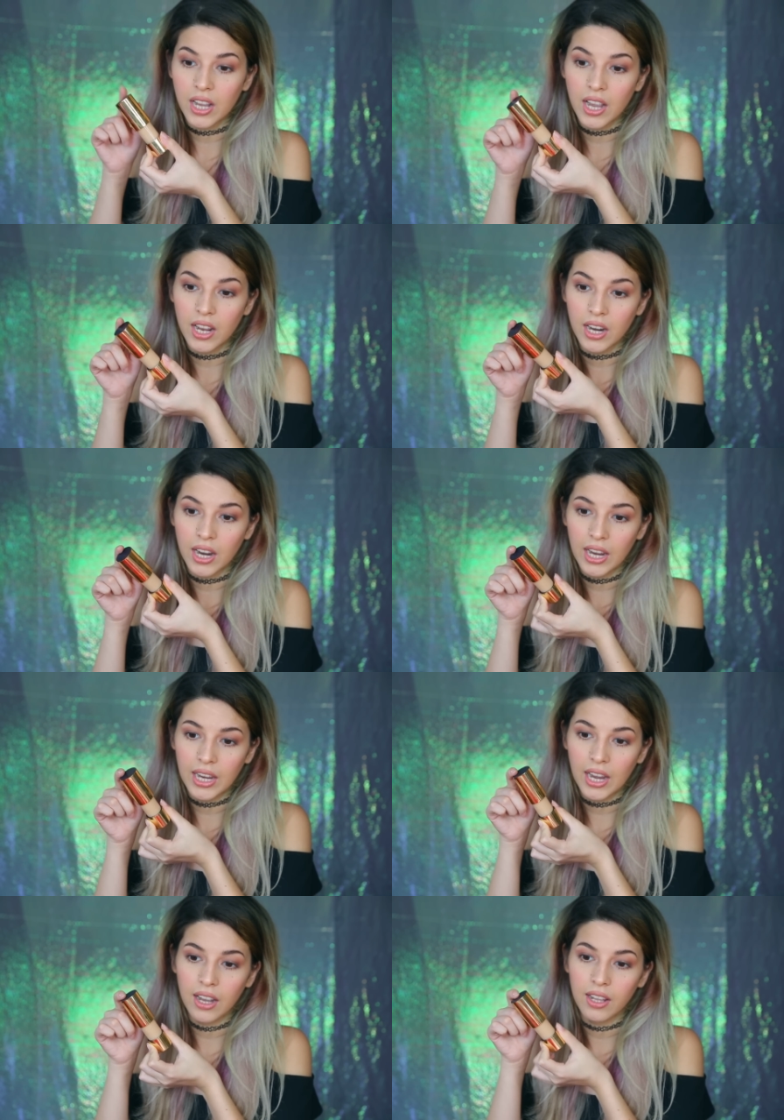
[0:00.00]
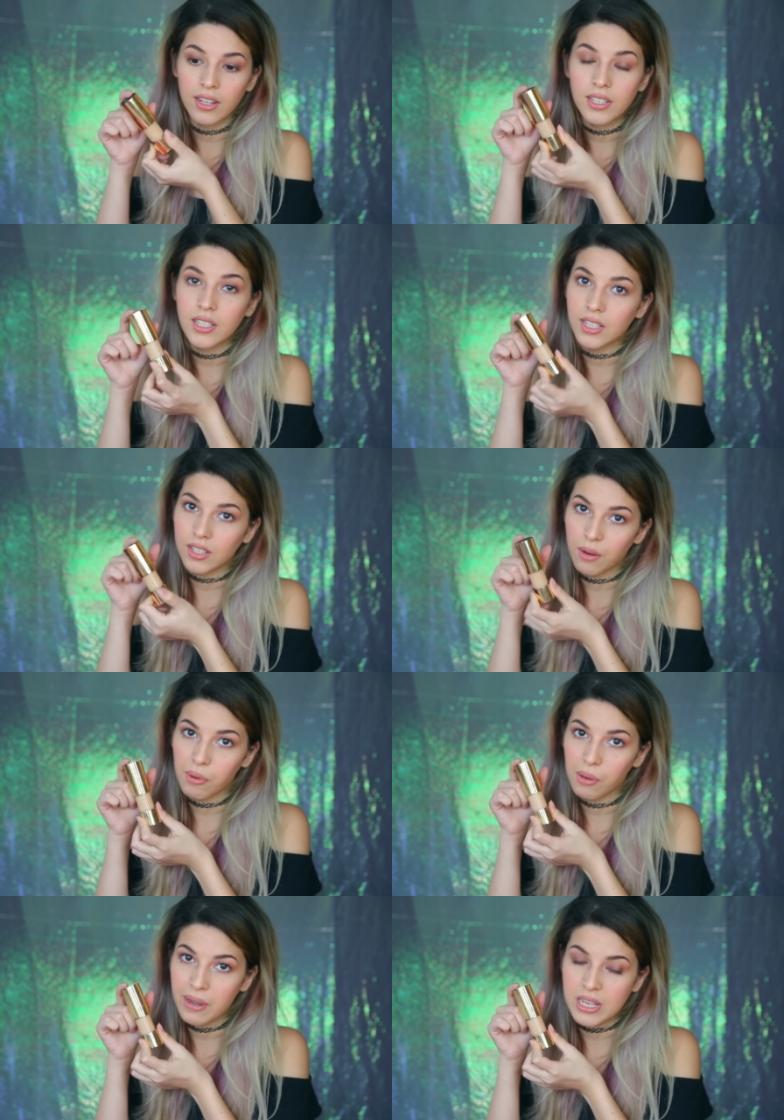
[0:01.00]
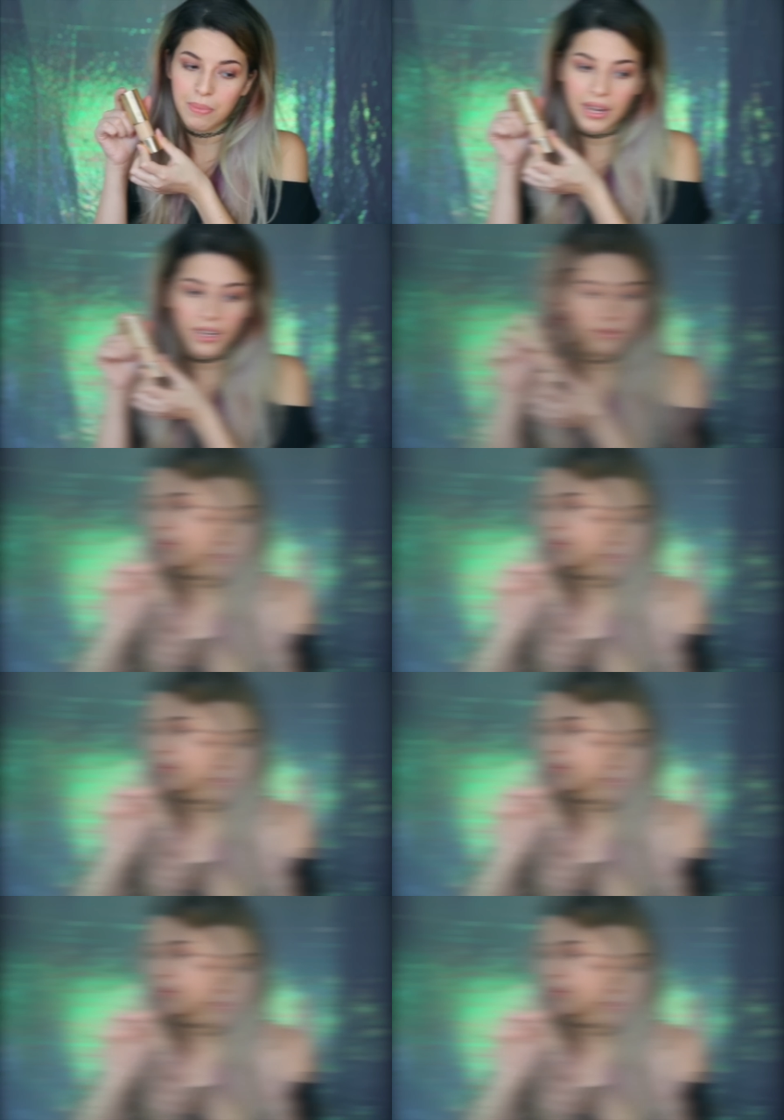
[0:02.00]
then yeah, this is gonna be your best bet.